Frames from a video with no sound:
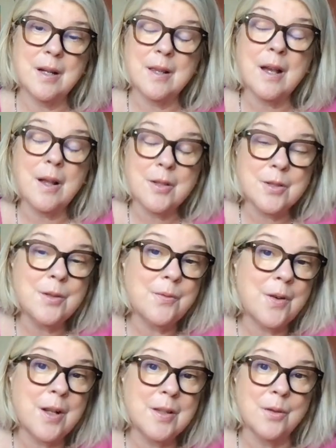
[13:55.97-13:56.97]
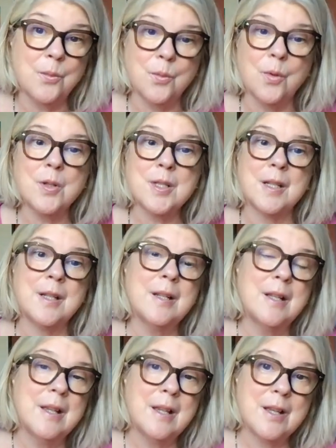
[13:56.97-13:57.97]
I do find that water
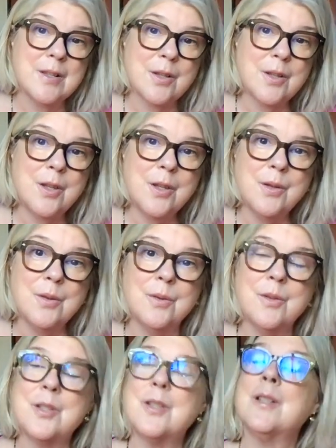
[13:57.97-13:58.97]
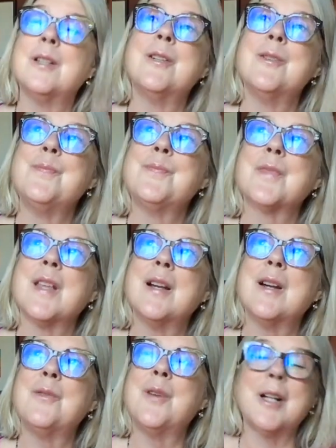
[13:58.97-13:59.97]
is a huge
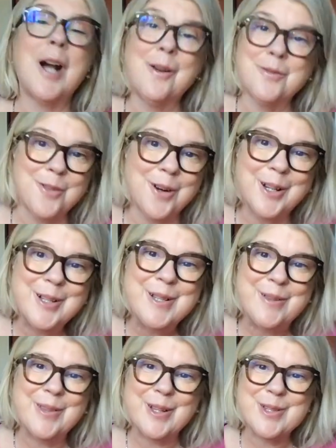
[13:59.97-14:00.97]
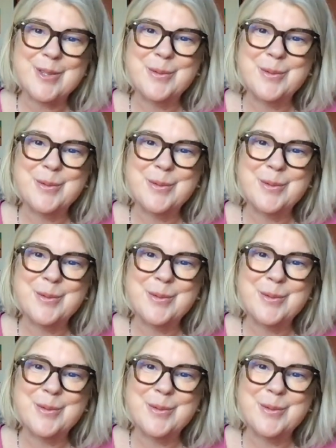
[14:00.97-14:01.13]
recoverer, if that's a